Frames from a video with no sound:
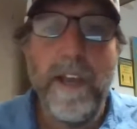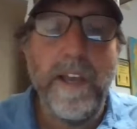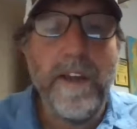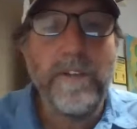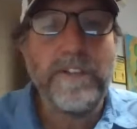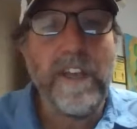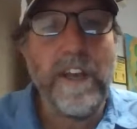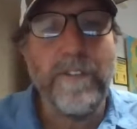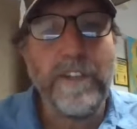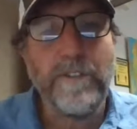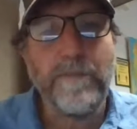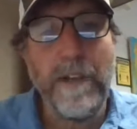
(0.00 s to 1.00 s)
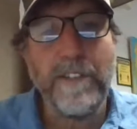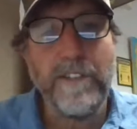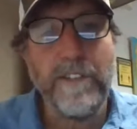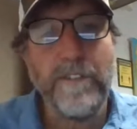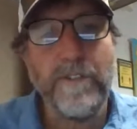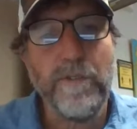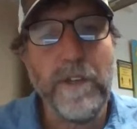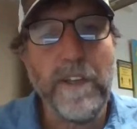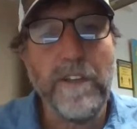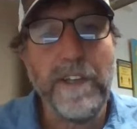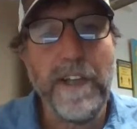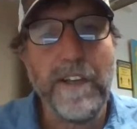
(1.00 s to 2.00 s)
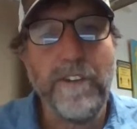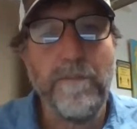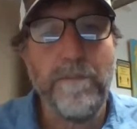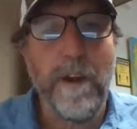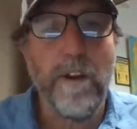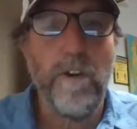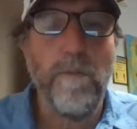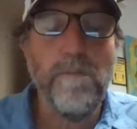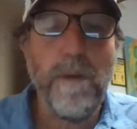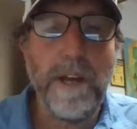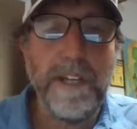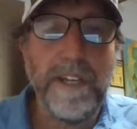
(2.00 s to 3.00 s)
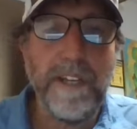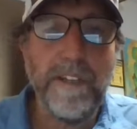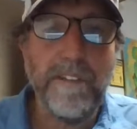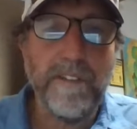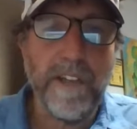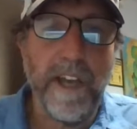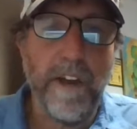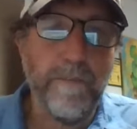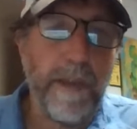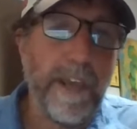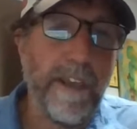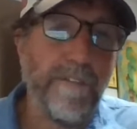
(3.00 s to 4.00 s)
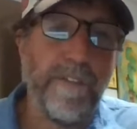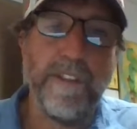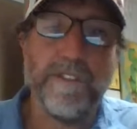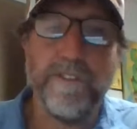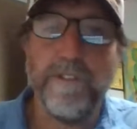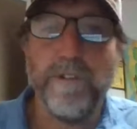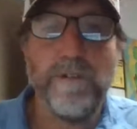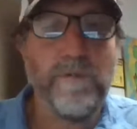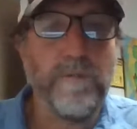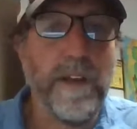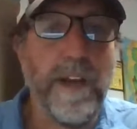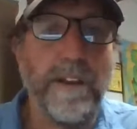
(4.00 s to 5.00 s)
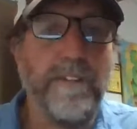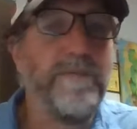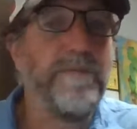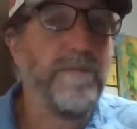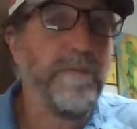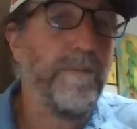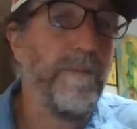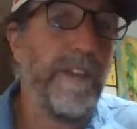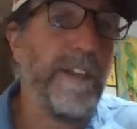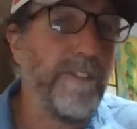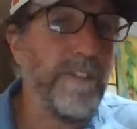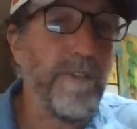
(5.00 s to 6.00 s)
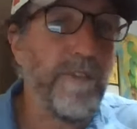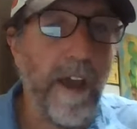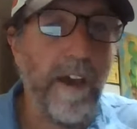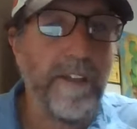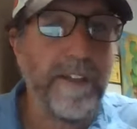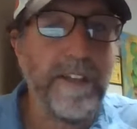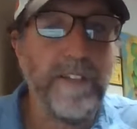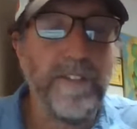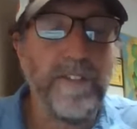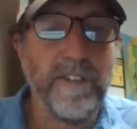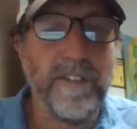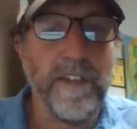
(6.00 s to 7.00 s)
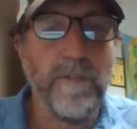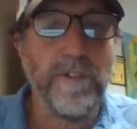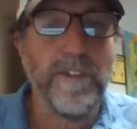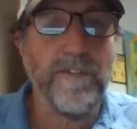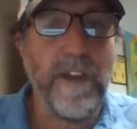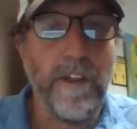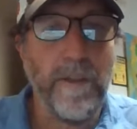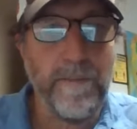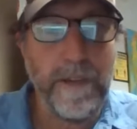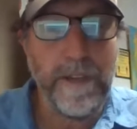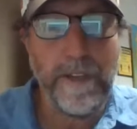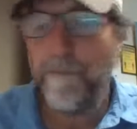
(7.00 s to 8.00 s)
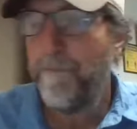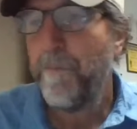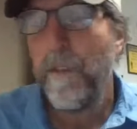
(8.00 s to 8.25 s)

And that was kind of expensive. So England had to borrow money to help pay for these new colonies that they were developing.